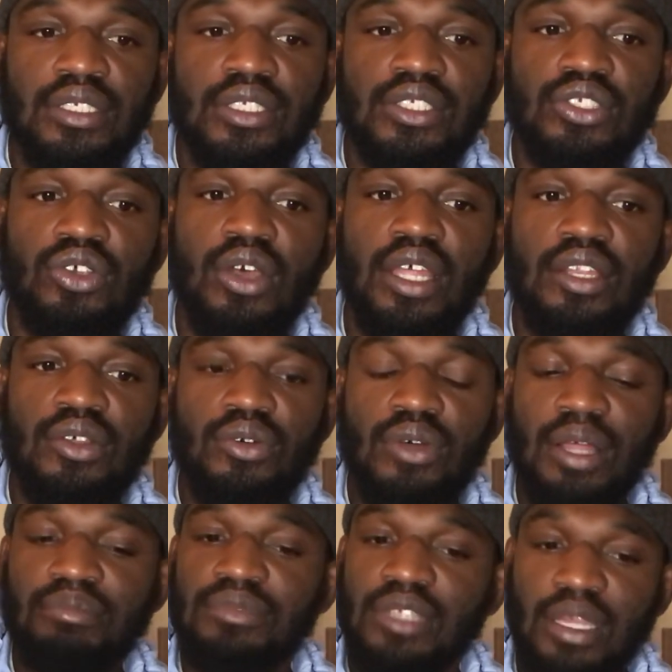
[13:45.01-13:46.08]
So I know
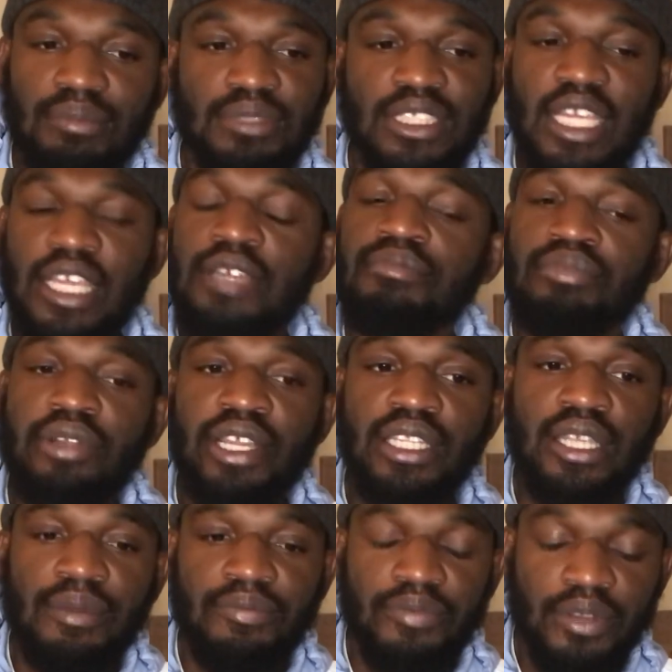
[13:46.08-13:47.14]
I'm staying prayed
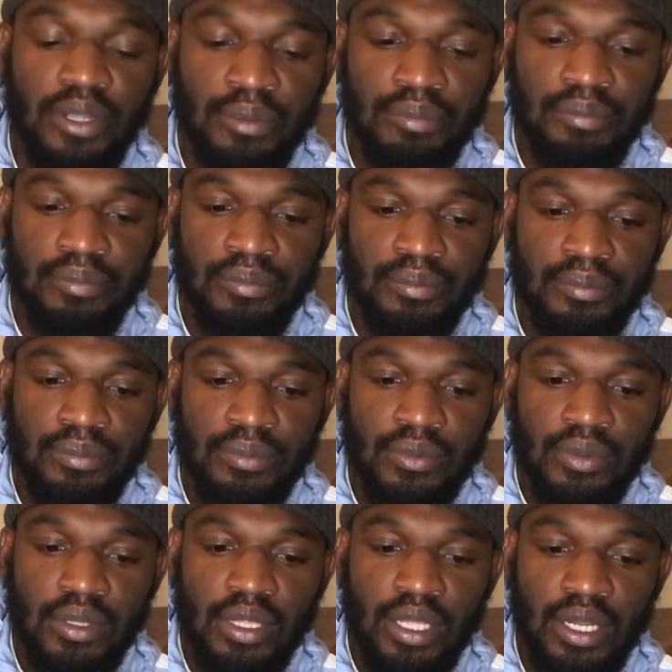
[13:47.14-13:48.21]
up for them,
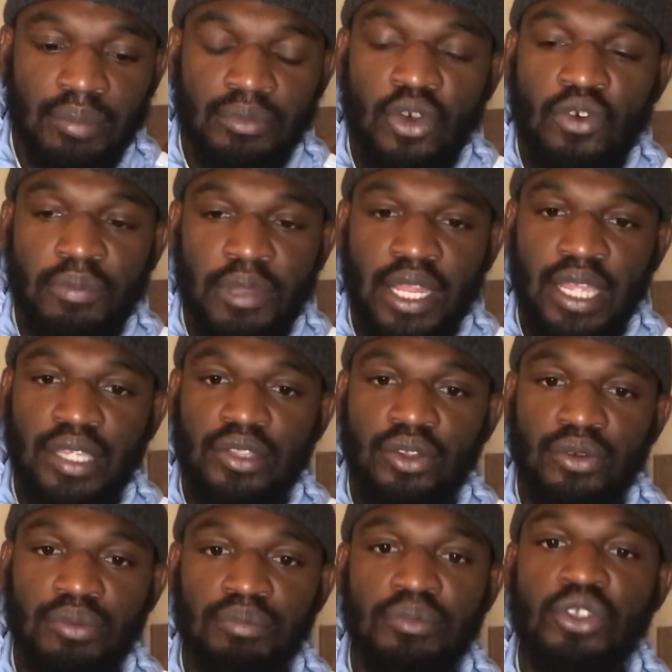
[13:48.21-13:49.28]
and I'm hoping that, you know,
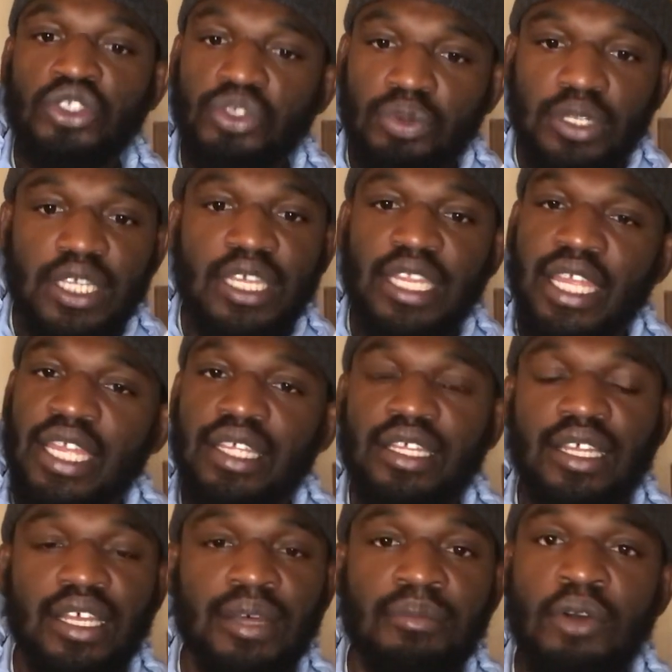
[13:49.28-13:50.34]
mutually it ain't
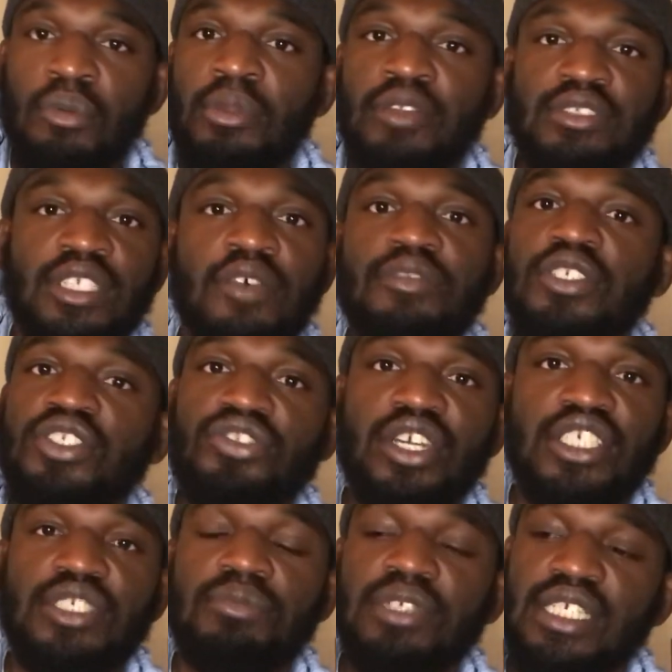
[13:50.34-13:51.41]
a moment of
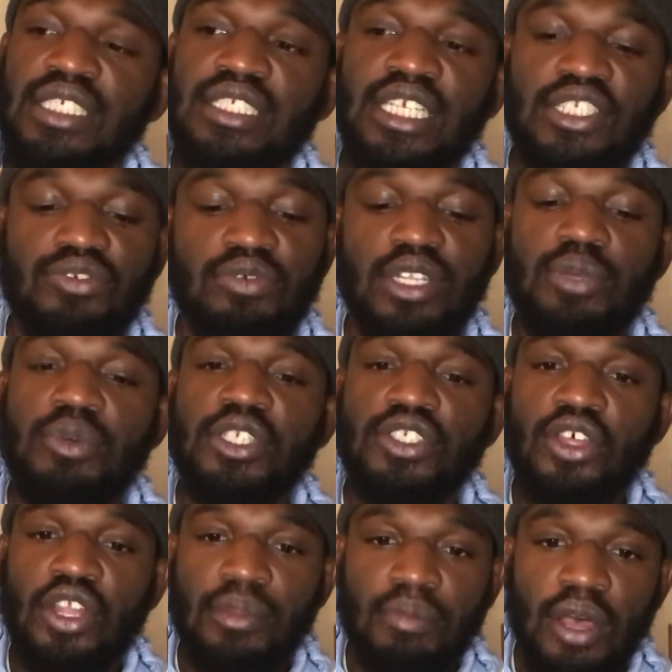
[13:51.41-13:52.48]
self-destruction, because that's really what it's
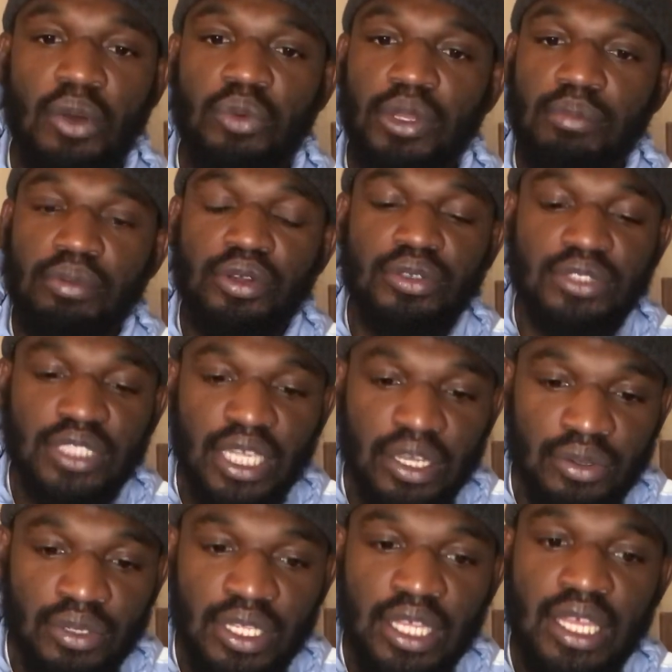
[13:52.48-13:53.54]
all about when it boils down,